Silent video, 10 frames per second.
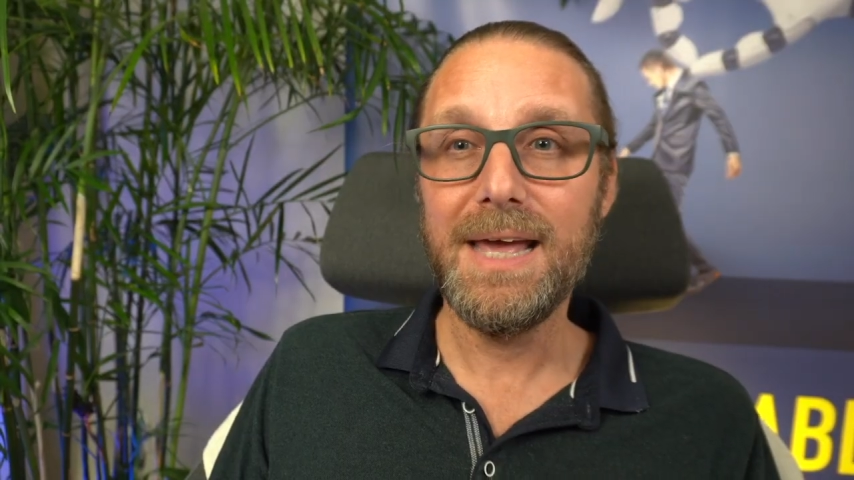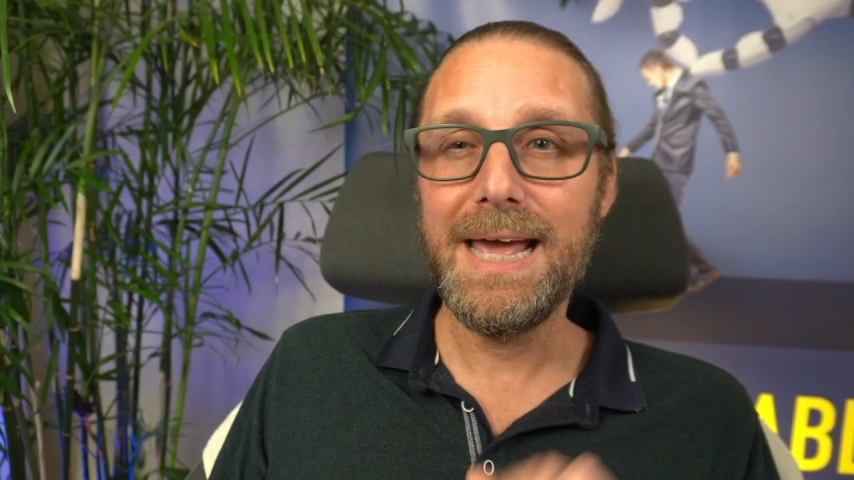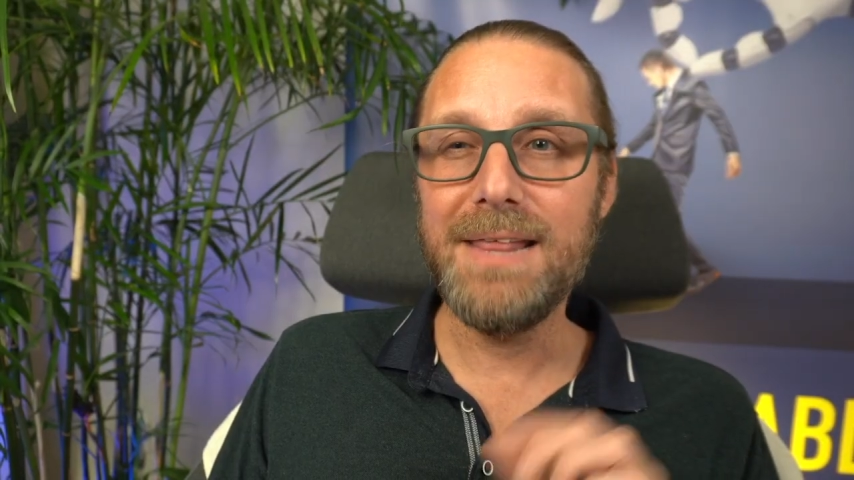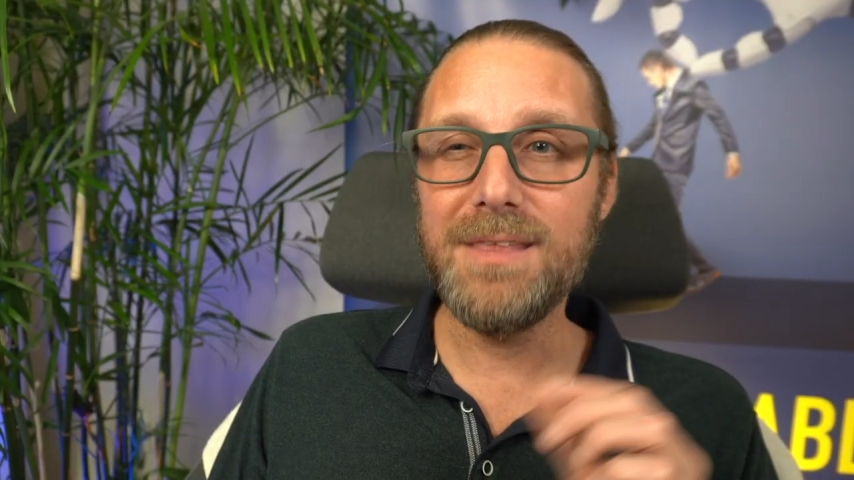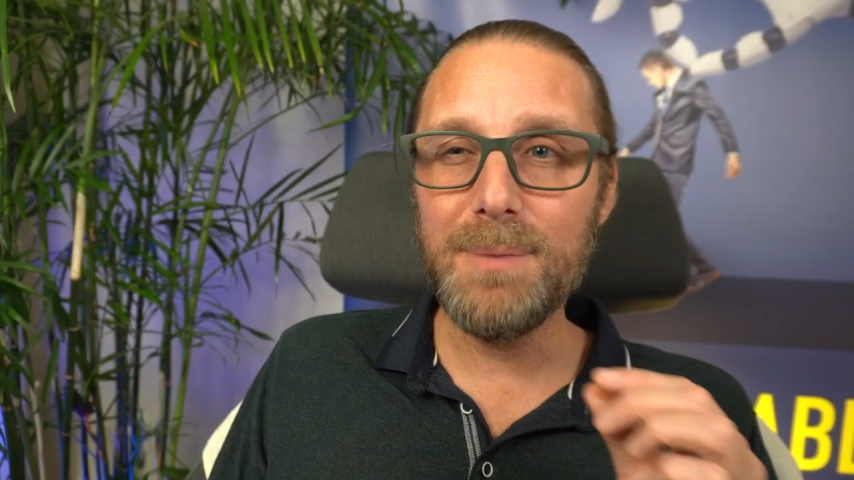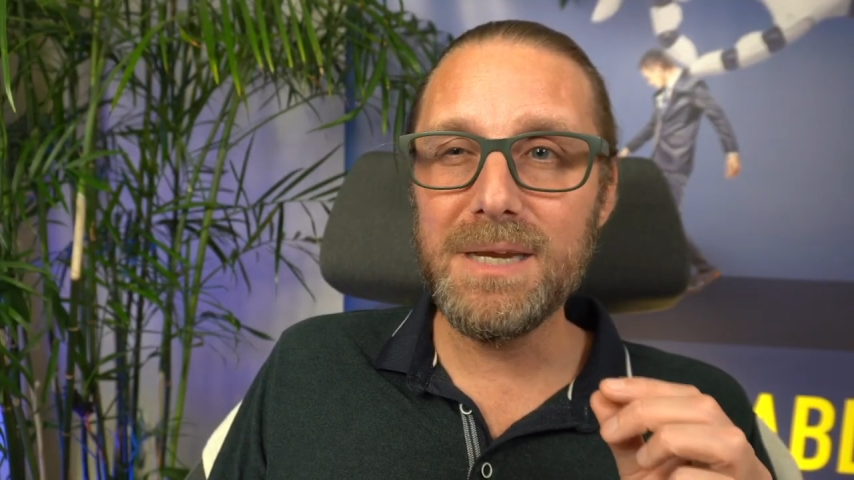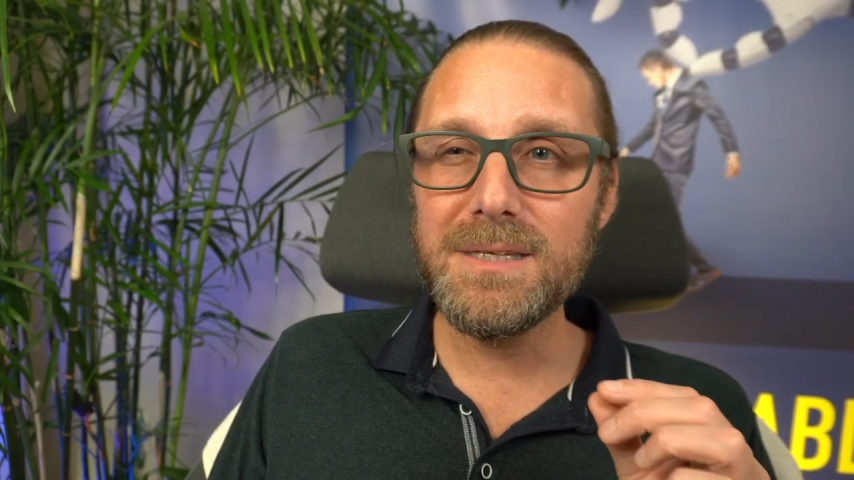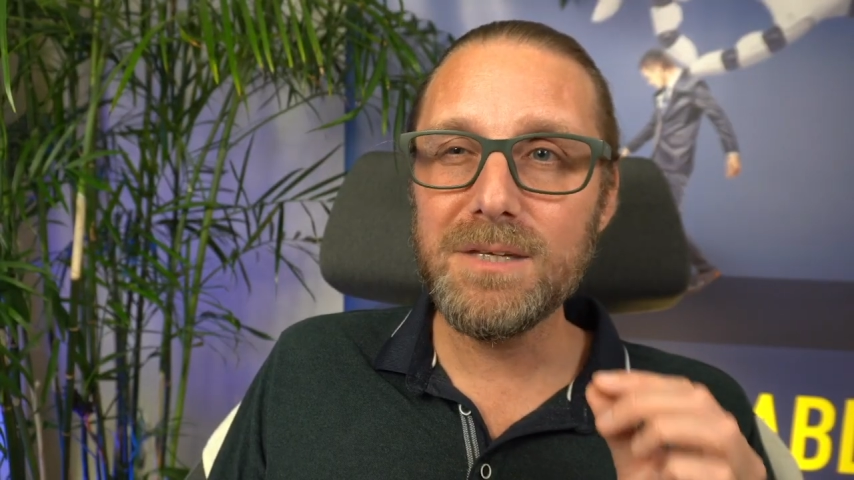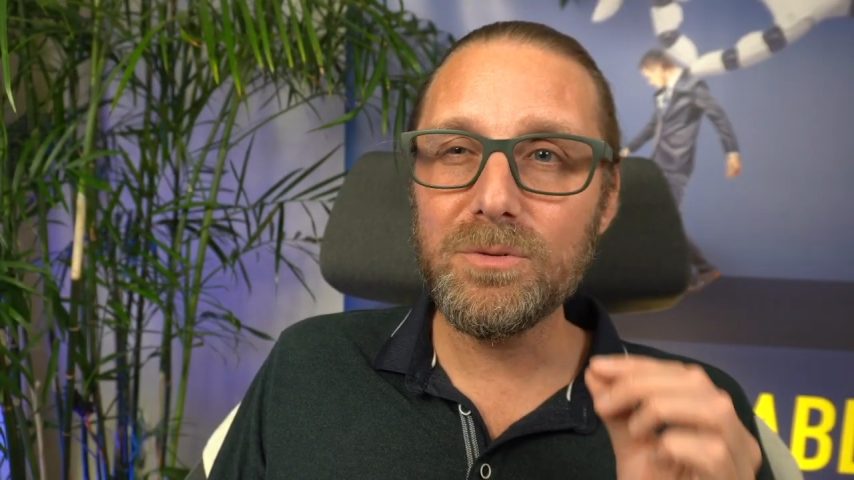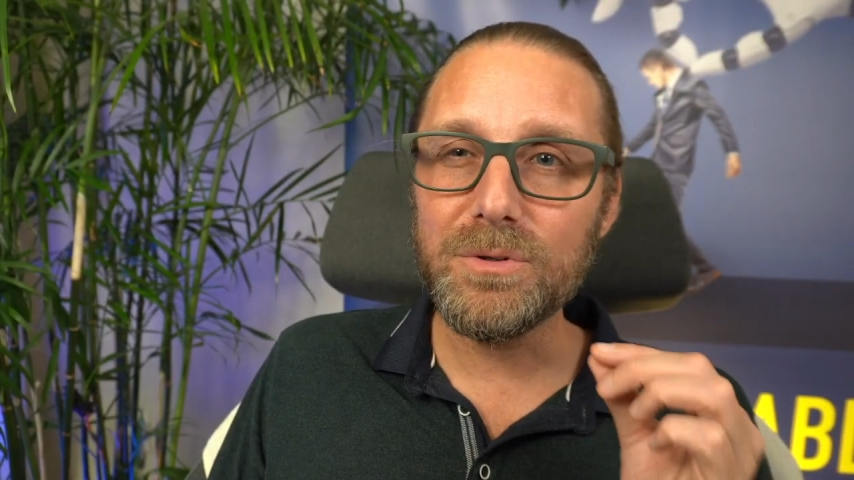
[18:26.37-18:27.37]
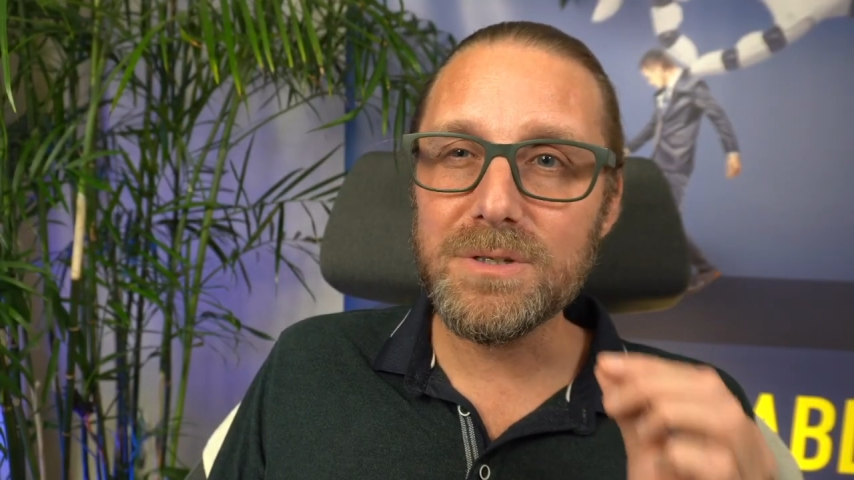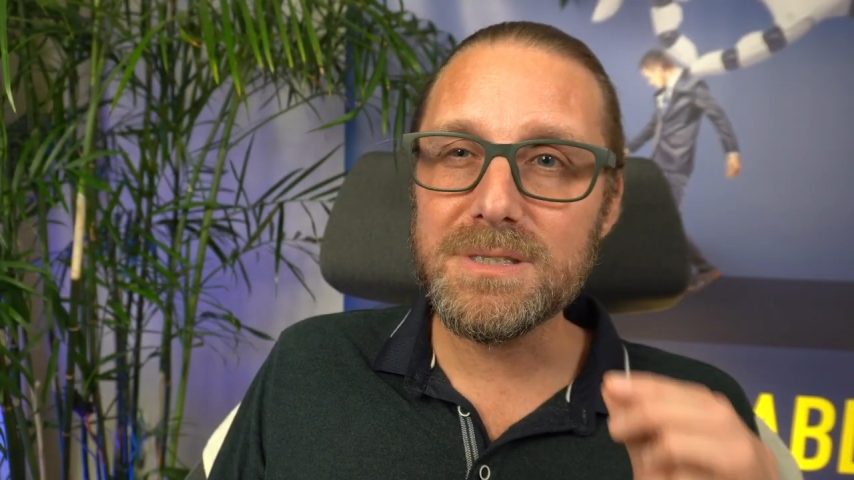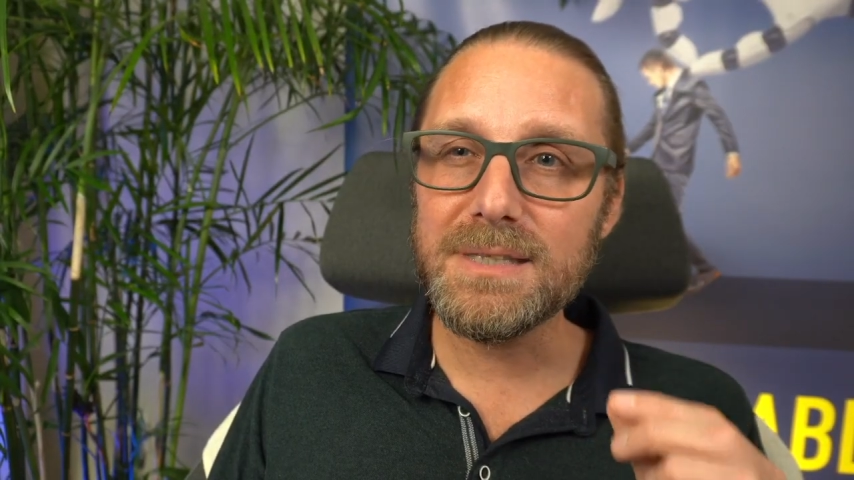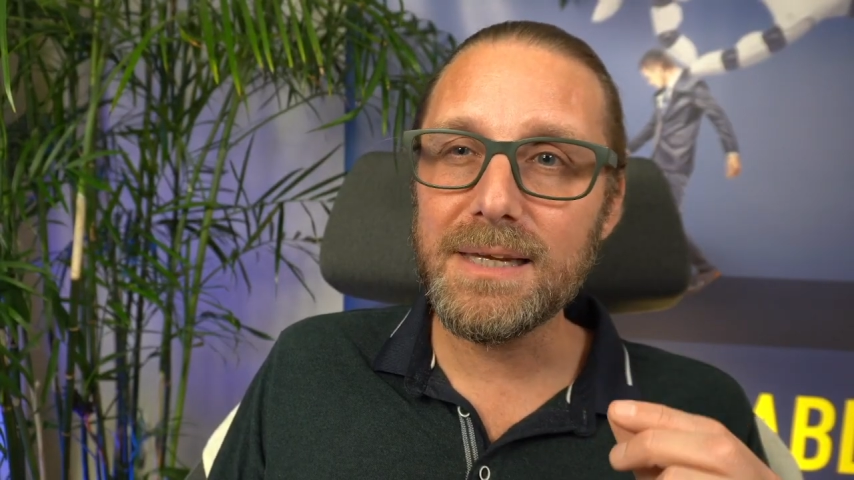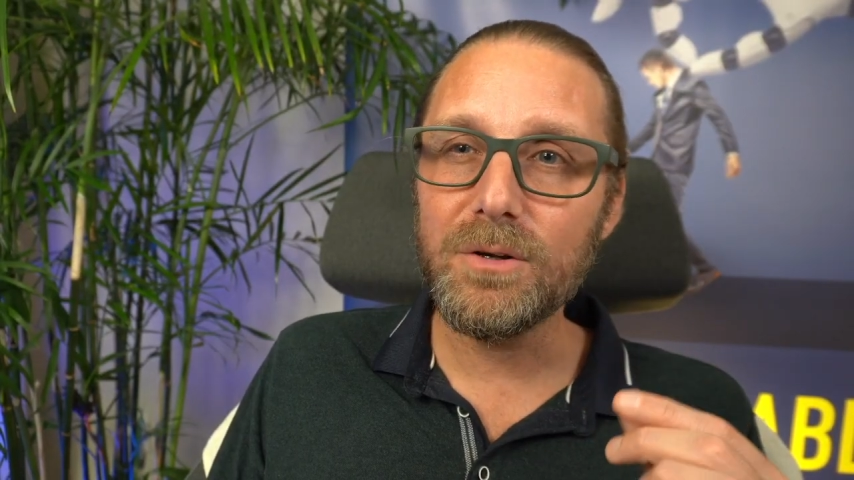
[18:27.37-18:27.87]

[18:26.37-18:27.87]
and the ability to understand